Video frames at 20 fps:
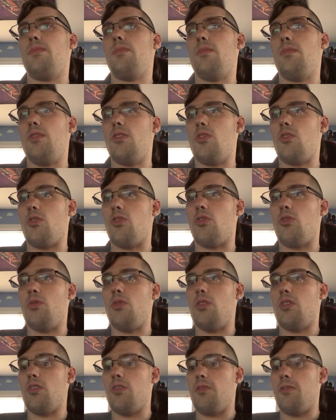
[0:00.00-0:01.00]
There's also
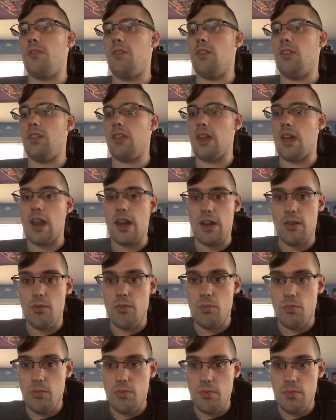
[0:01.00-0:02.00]
another feeling that
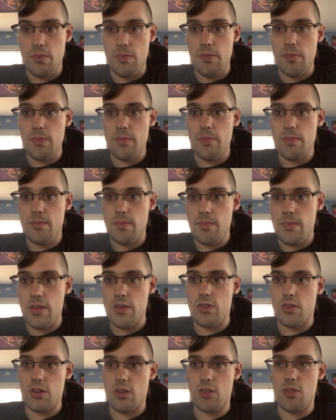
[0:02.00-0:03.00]
is
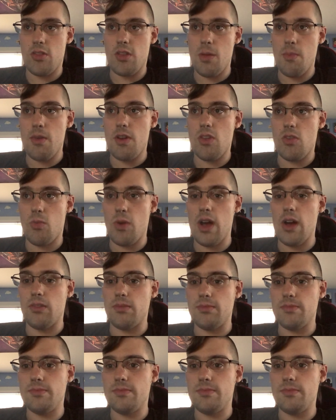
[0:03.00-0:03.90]
an understatement as well.